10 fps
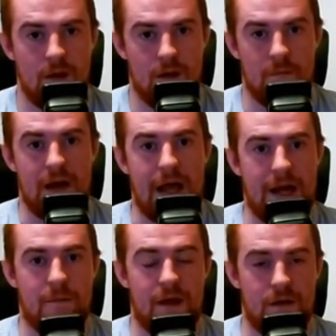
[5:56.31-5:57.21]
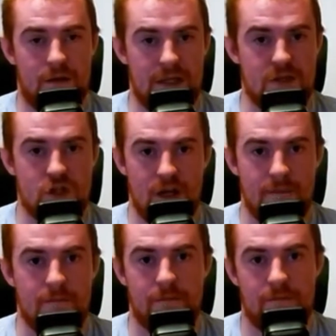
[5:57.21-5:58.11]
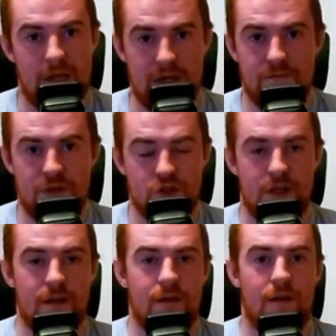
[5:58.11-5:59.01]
um, and animated each limb individually.